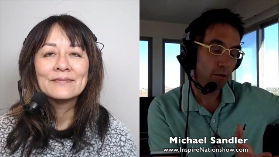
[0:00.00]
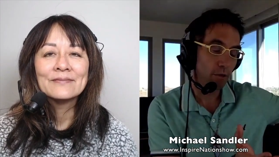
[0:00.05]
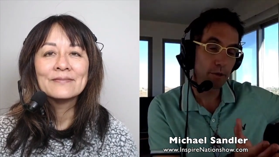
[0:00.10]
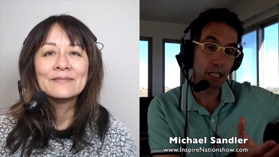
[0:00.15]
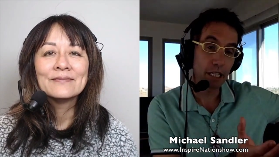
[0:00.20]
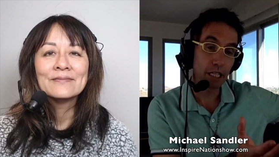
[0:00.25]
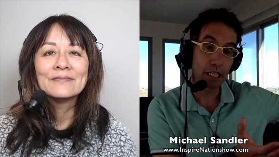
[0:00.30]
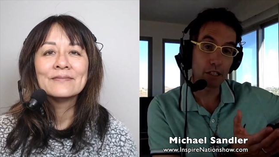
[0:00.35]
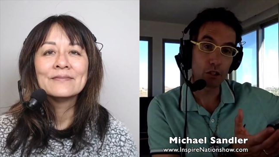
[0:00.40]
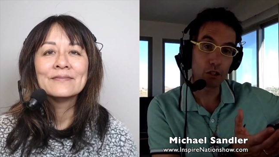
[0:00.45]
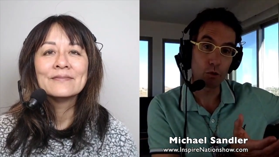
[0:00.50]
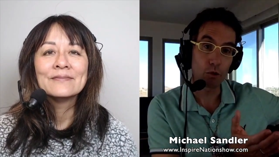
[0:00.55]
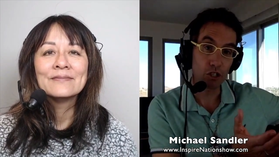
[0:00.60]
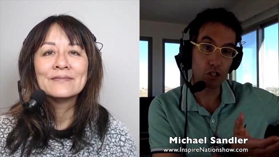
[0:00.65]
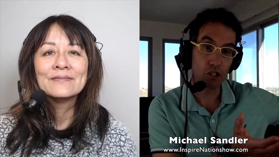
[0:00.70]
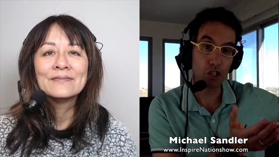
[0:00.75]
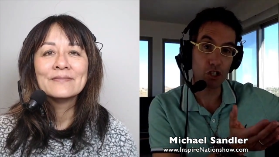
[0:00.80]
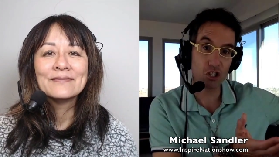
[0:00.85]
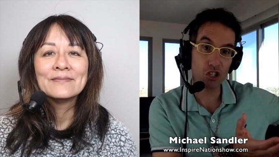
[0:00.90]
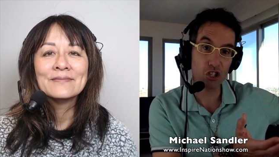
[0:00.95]
Speaker 1: coming to
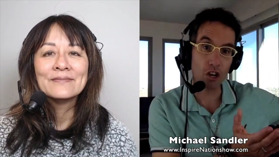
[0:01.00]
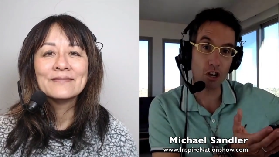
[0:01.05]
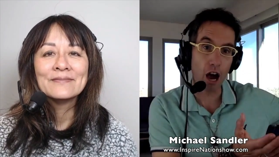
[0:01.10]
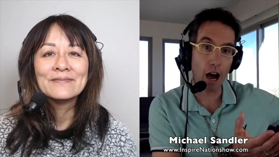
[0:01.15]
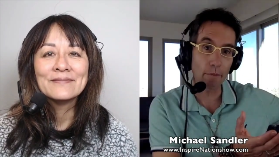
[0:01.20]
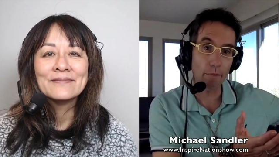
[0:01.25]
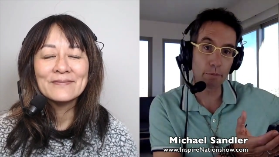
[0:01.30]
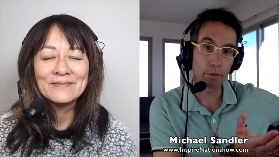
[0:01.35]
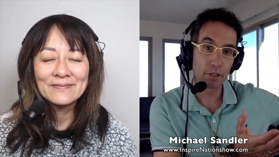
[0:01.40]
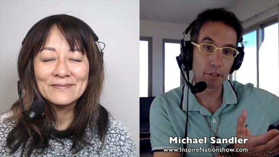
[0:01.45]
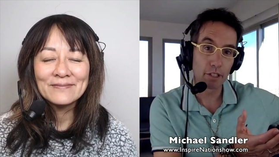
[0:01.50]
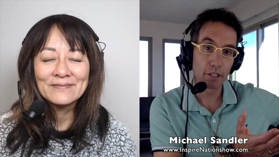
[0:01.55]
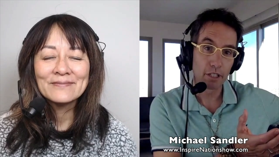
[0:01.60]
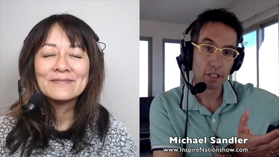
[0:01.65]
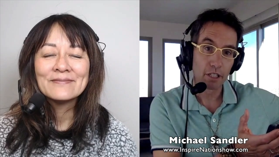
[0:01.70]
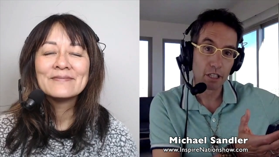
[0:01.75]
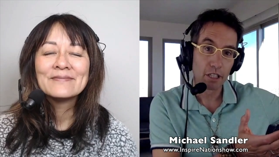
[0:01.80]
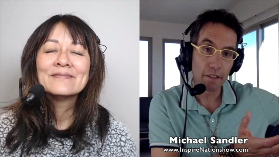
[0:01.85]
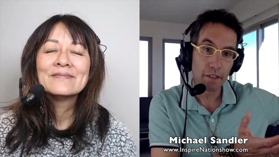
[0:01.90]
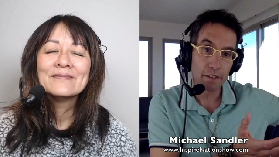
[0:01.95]
a stop
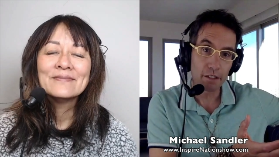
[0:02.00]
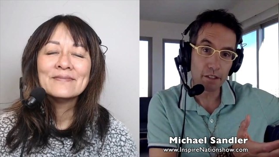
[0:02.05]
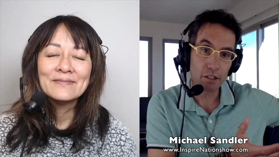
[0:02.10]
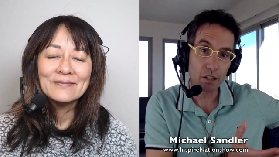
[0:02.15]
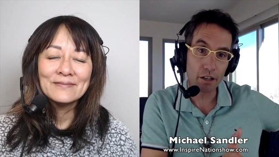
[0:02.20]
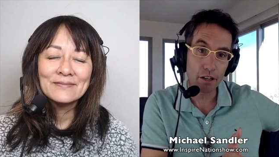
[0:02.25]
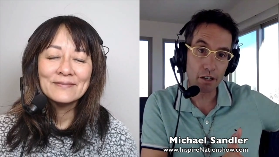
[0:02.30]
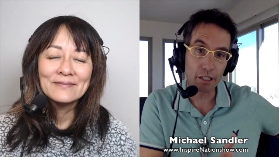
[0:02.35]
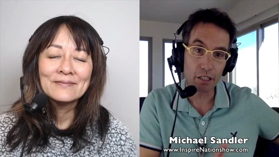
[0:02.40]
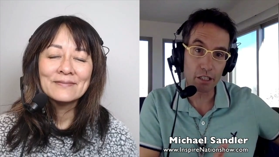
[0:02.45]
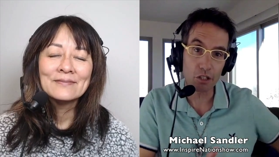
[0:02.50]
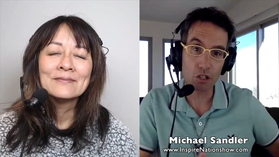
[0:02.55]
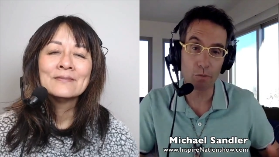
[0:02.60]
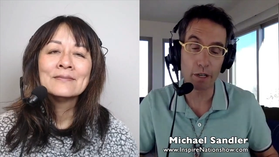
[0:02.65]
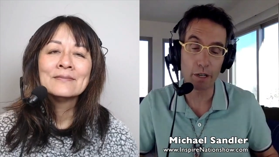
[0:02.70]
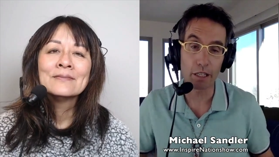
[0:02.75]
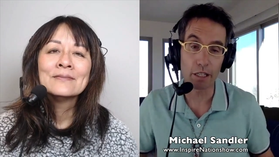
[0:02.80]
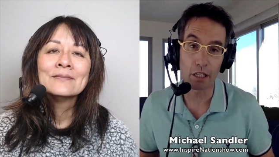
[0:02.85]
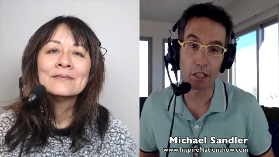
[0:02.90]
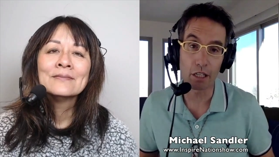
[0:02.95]
and then starting to
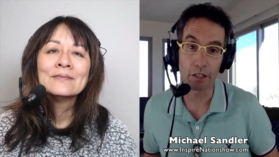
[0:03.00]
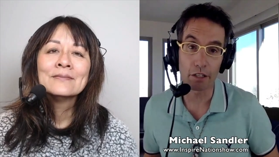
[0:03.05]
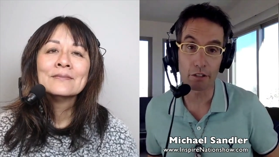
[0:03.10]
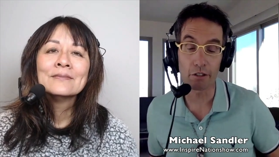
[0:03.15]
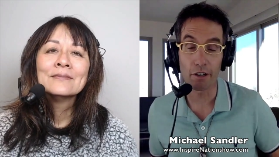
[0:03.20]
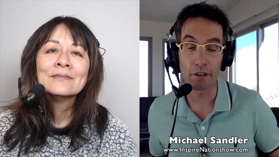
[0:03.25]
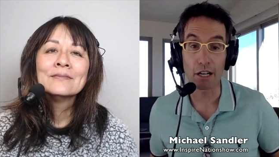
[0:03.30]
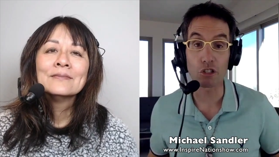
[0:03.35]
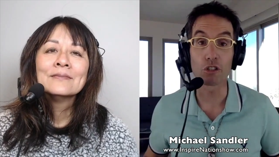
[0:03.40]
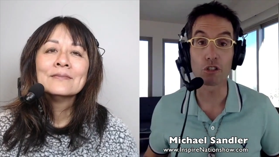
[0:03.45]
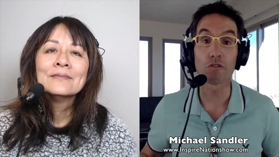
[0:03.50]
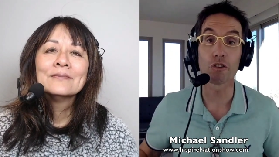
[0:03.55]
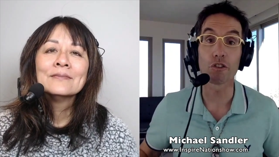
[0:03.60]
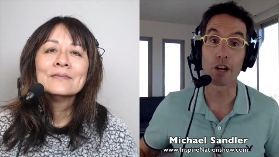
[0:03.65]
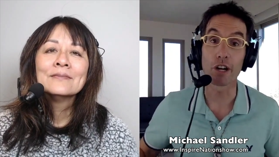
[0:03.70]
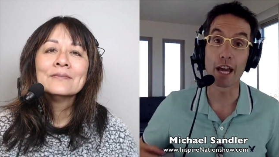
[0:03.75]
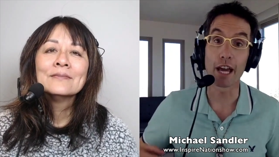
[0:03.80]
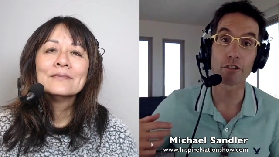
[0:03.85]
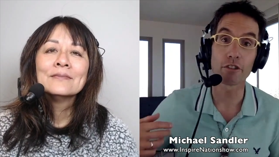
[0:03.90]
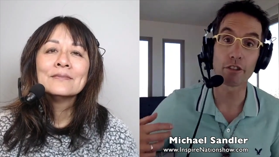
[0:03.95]
swing the other direction
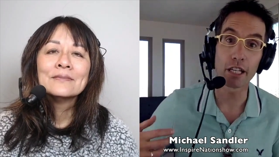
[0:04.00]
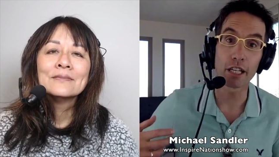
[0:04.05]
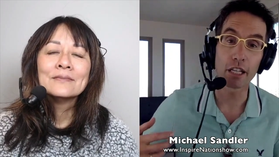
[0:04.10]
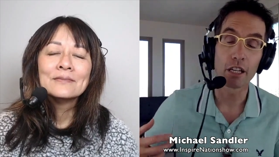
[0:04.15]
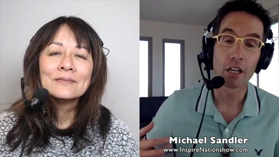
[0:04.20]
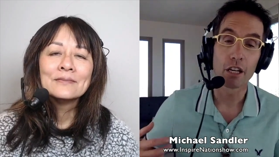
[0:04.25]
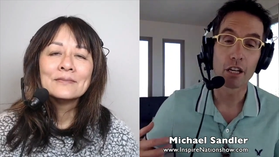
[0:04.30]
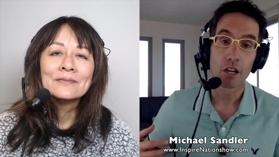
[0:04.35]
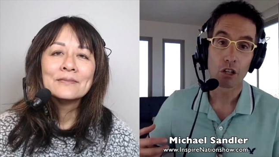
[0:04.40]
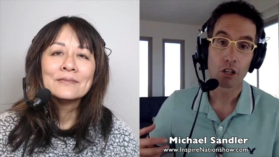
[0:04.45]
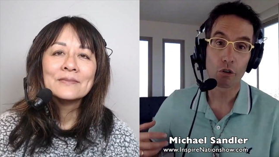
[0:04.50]
for entering,